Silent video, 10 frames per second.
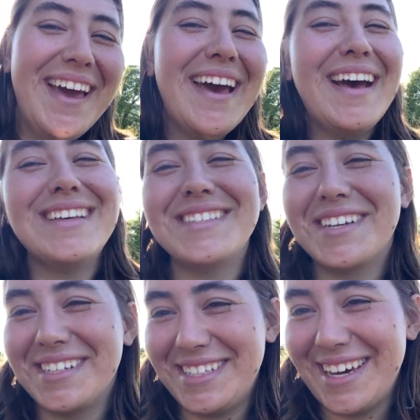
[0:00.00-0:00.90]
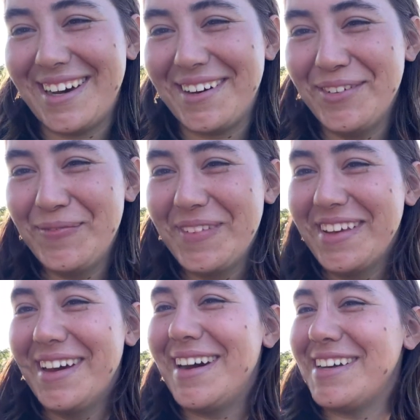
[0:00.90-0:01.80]
As you could tell,
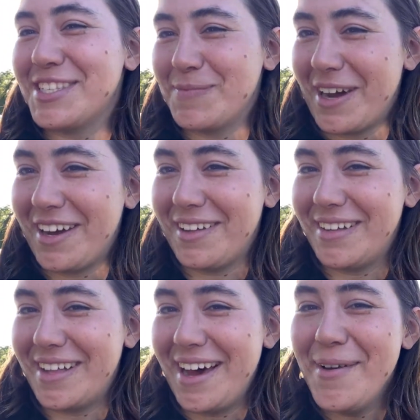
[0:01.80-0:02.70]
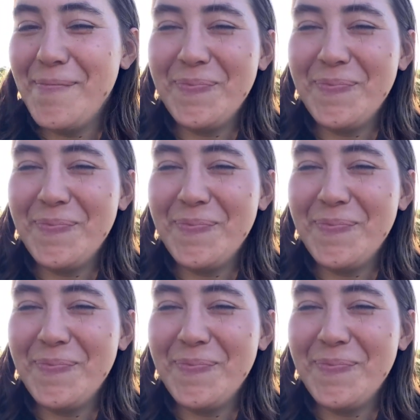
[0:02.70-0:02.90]
I smile a lot.